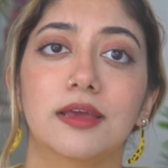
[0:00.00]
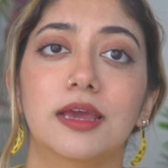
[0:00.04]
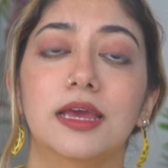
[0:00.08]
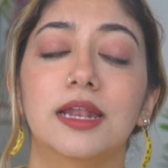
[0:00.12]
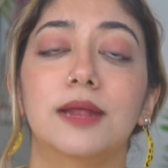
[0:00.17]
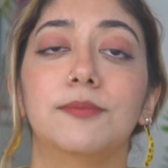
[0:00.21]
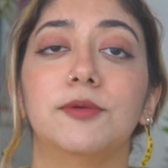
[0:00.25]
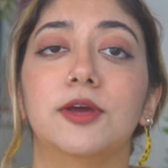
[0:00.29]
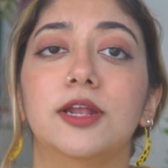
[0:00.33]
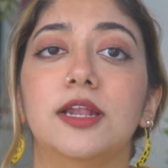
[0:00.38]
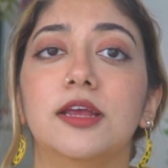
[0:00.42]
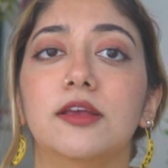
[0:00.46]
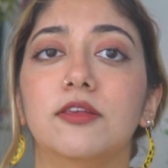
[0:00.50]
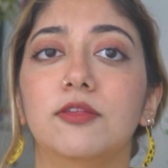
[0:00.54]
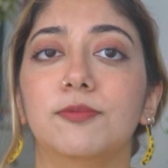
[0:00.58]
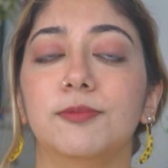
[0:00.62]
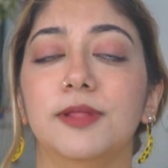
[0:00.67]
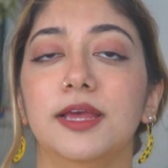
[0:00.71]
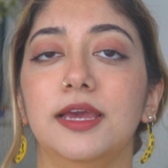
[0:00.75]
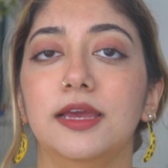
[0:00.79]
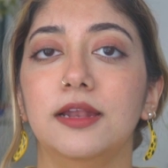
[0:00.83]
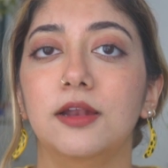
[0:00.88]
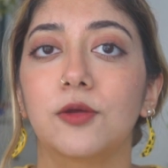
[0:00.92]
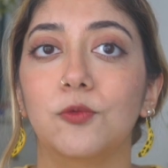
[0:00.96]
and I'm going to
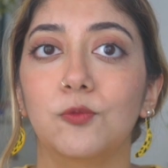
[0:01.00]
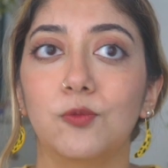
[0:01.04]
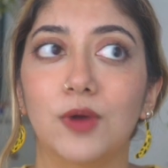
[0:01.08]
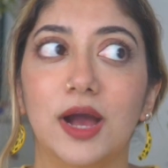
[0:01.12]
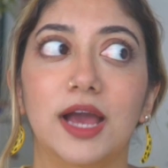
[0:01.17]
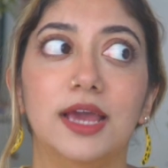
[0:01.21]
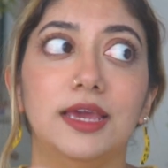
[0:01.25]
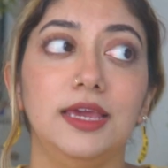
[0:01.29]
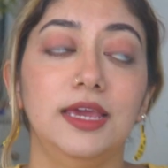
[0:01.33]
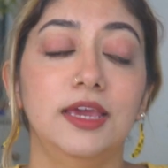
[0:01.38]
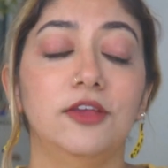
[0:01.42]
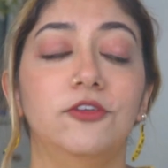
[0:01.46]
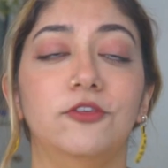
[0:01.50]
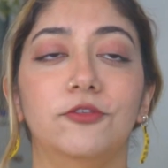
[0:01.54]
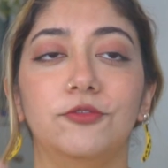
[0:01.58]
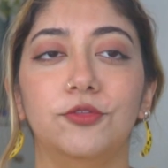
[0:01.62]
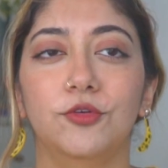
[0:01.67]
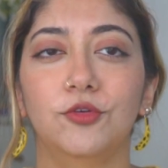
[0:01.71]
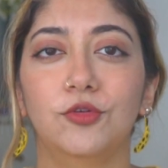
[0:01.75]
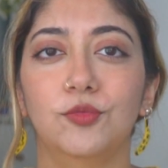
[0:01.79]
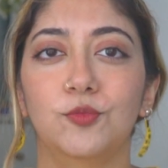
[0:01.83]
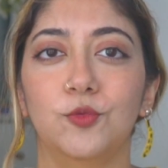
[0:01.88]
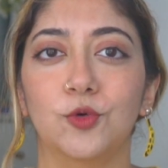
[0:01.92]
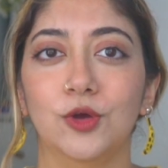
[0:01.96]
explain why each of
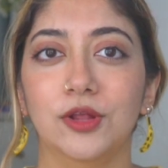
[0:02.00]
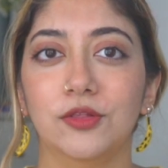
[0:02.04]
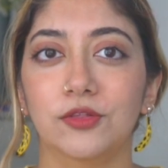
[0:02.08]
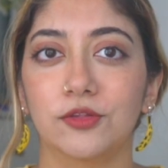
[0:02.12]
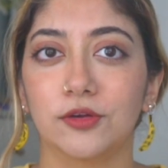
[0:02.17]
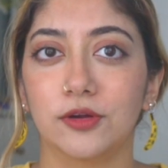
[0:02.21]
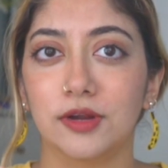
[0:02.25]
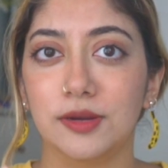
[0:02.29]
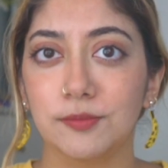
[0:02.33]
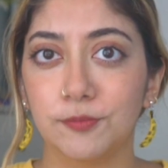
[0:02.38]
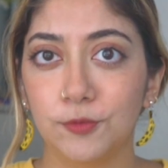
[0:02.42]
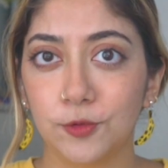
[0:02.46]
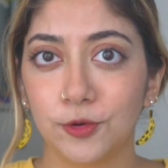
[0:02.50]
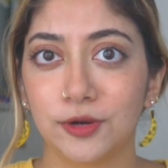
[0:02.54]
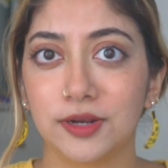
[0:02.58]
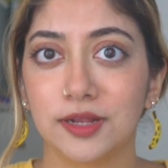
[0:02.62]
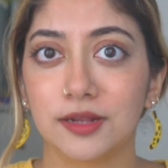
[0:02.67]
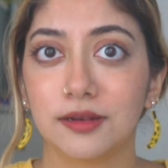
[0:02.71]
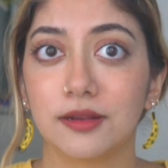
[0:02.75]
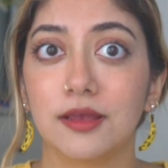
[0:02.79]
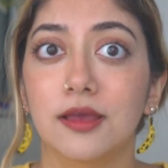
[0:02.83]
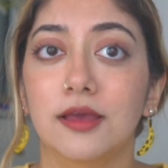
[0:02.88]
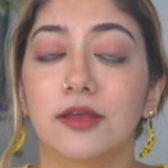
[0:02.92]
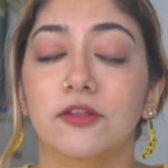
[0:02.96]
those points are
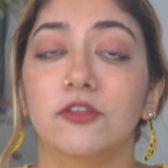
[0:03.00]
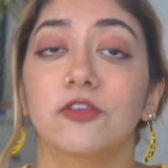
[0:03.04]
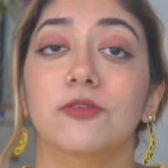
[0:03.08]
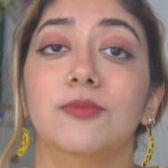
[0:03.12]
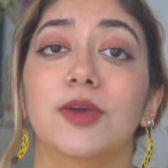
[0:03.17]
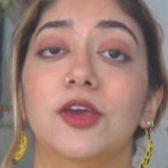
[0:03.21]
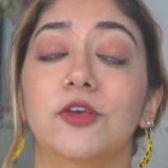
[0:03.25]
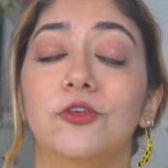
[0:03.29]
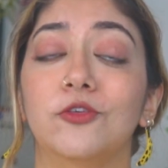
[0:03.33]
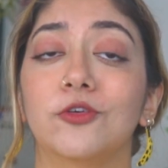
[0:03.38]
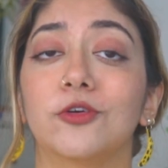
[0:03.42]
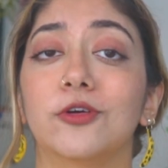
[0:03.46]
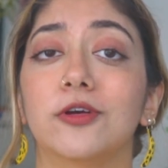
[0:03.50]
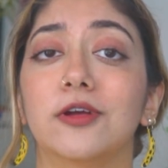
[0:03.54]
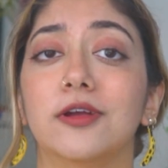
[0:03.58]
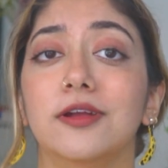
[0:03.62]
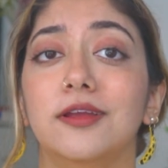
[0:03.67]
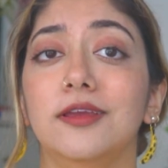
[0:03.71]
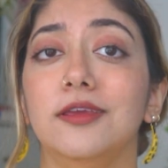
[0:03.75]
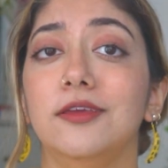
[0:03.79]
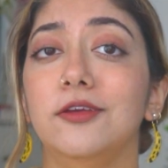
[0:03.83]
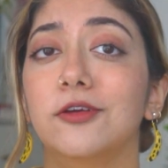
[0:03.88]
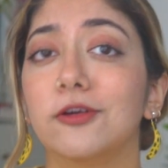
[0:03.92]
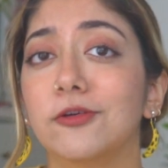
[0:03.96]
important to make
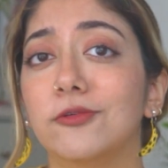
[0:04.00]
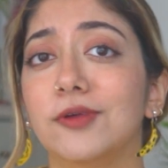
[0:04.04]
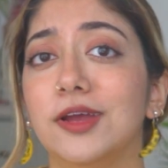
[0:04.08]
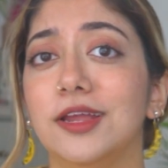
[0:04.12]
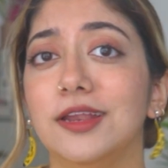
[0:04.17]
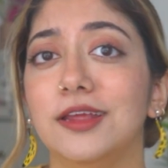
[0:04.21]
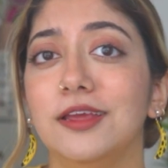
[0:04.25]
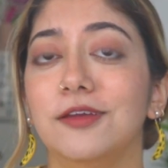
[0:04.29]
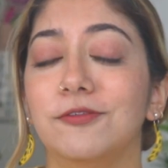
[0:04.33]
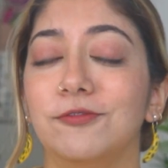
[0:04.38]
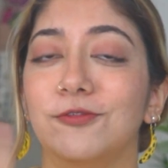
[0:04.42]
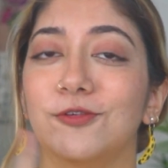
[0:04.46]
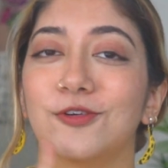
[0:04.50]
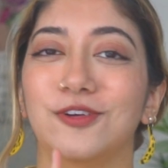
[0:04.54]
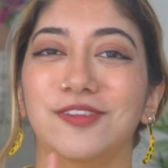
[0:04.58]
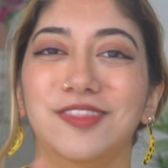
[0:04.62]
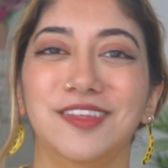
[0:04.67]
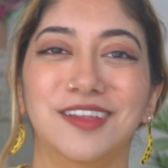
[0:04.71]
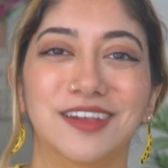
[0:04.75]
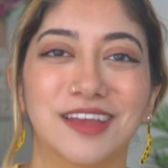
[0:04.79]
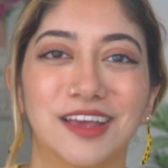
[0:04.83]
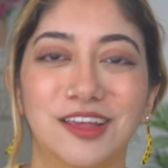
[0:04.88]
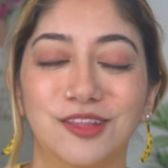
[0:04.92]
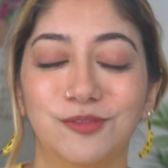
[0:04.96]
sure you're ready for
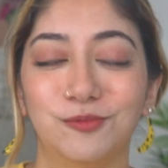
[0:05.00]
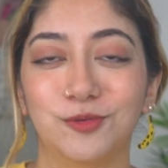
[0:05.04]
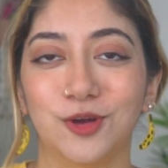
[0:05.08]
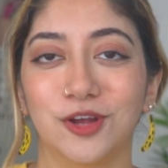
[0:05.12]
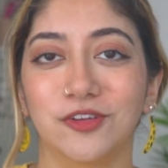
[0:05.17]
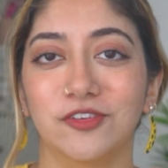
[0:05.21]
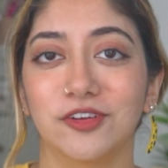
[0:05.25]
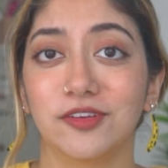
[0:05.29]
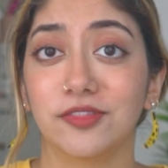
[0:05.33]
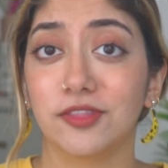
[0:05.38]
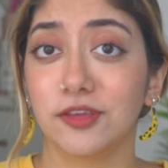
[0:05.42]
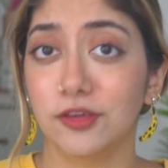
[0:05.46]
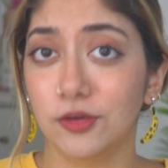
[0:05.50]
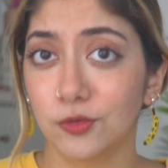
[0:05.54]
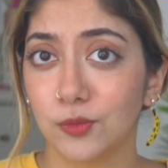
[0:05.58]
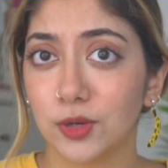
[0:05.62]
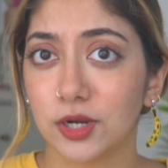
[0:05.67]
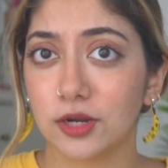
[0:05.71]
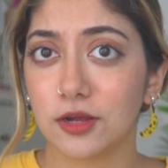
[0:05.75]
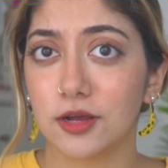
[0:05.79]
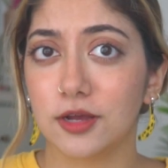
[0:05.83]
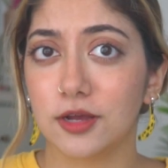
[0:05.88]
the next project that you work